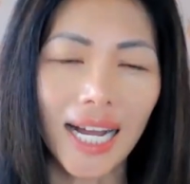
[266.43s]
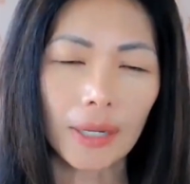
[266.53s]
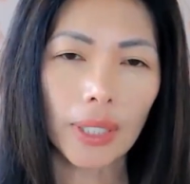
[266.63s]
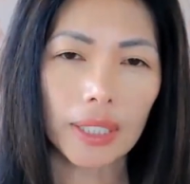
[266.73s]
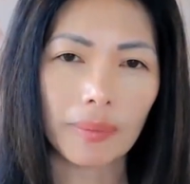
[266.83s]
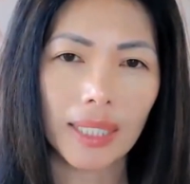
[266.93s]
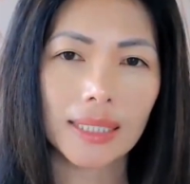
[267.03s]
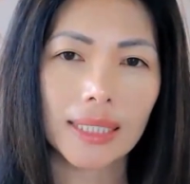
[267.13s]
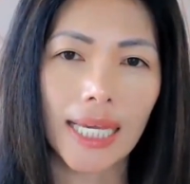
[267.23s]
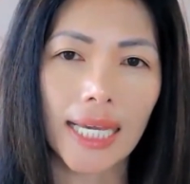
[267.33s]
I recommend
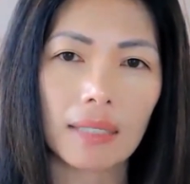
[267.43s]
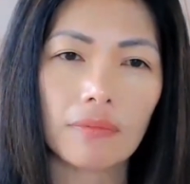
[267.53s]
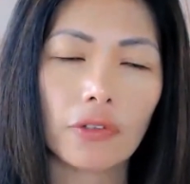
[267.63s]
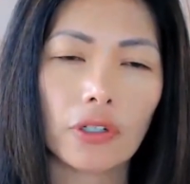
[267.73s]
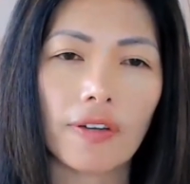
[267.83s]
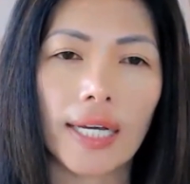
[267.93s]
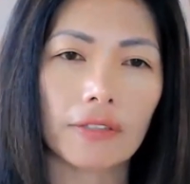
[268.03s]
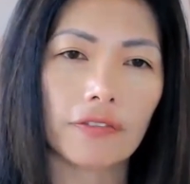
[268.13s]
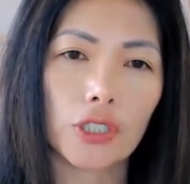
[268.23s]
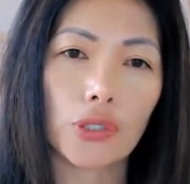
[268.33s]
to aim for fatty
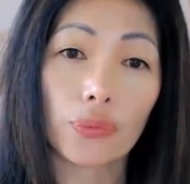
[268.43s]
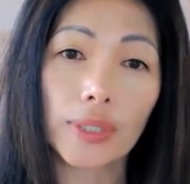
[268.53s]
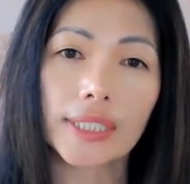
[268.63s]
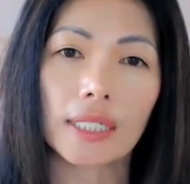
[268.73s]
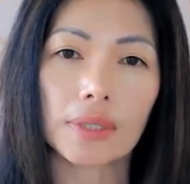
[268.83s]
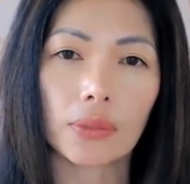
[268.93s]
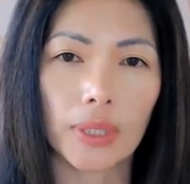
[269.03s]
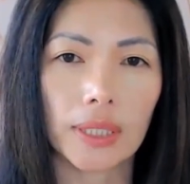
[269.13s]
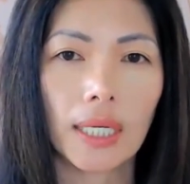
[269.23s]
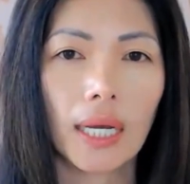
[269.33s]
fish 3 times a
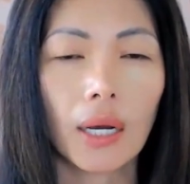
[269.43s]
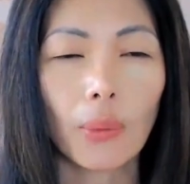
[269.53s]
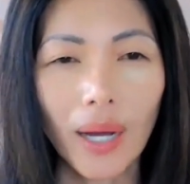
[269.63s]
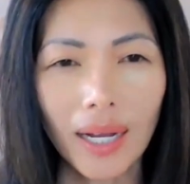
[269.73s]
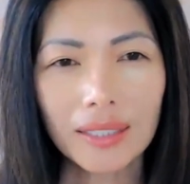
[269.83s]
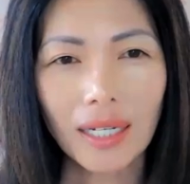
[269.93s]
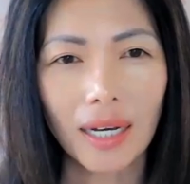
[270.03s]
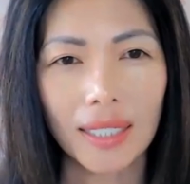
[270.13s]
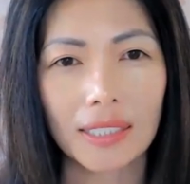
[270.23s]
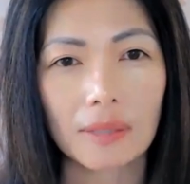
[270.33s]
week. Wild
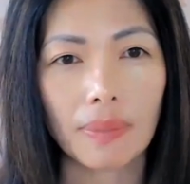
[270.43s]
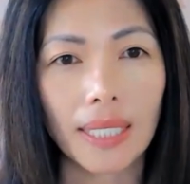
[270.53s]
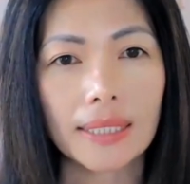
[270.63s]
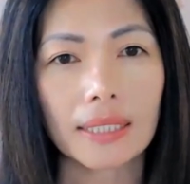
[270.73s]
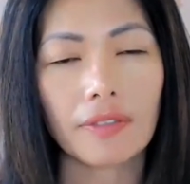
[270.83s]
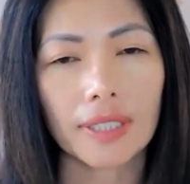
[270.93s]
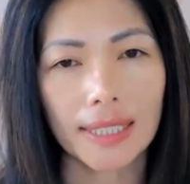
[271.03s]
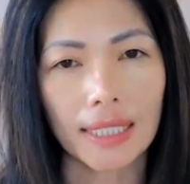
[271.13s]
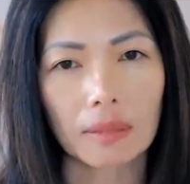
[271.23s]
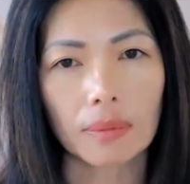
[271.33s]
caught is best if
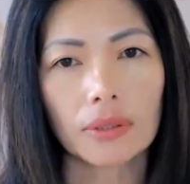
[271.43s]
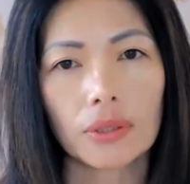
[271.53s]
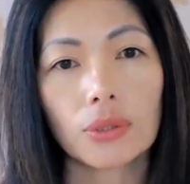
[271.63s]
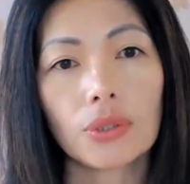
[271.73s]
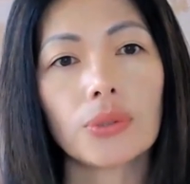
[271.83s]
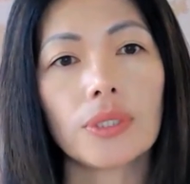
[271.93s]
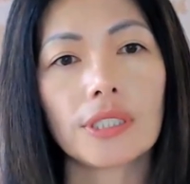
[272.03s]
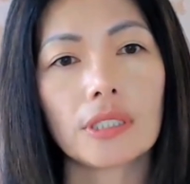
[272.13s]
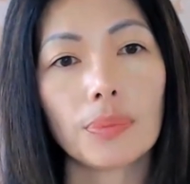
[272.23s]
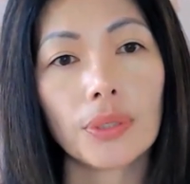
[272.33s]
accessible due to its
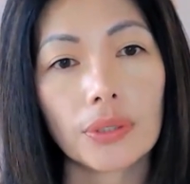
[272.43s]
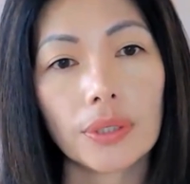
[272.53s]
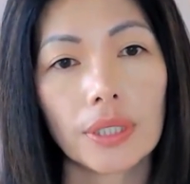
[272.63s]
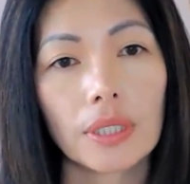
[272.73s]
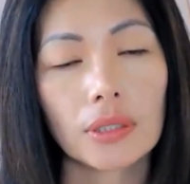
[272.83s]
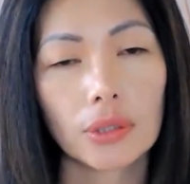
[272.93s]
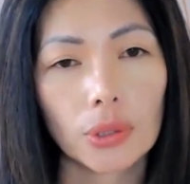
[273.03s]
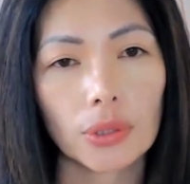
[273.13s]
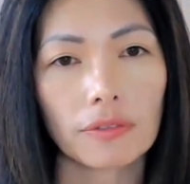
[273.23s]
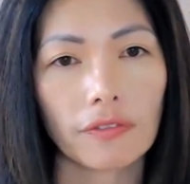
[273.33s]
superior
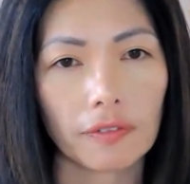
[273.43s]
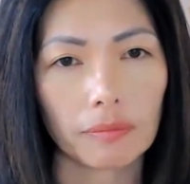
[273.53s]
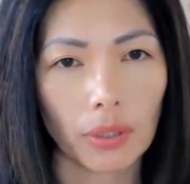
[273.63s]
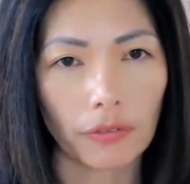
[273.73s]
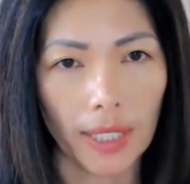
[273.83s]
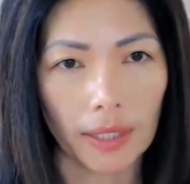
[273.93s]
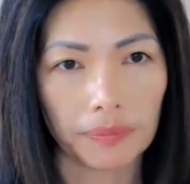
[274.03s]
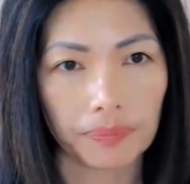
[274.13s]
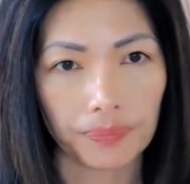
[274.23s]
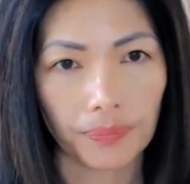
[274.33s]
nutrient profile.
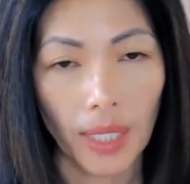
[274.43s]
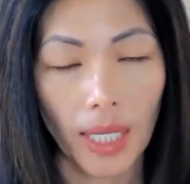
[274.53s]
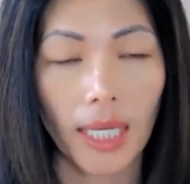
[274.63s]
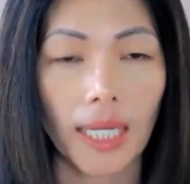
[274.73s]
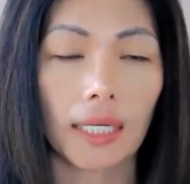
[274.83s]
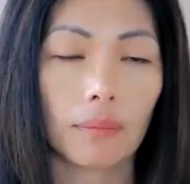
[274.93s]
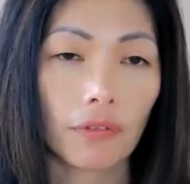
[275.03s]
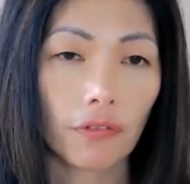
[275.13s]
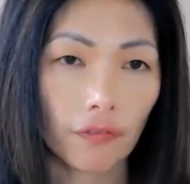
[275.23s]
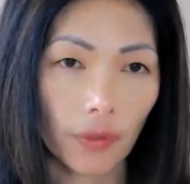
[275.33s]
Number
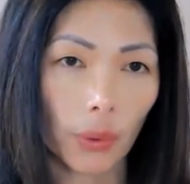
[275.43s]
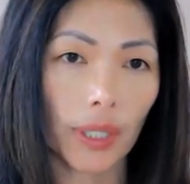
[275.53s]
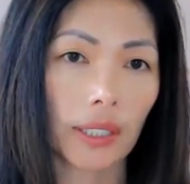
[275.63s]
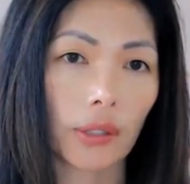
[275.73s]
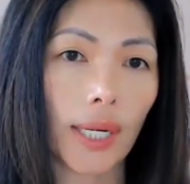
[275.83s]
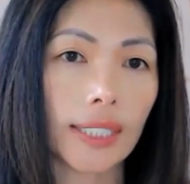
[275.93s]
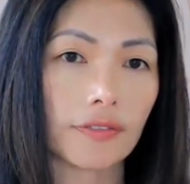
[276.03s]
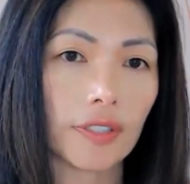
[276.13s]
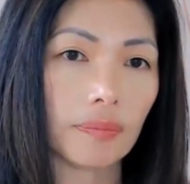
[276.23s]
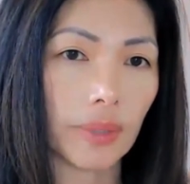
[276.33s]
4,
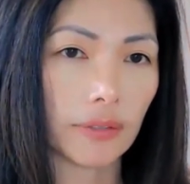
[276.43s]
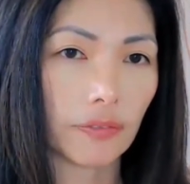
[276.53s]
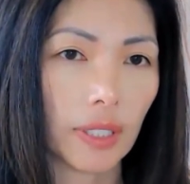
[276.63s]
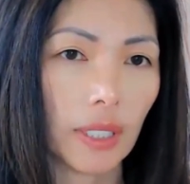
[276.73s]
grass-fed beef.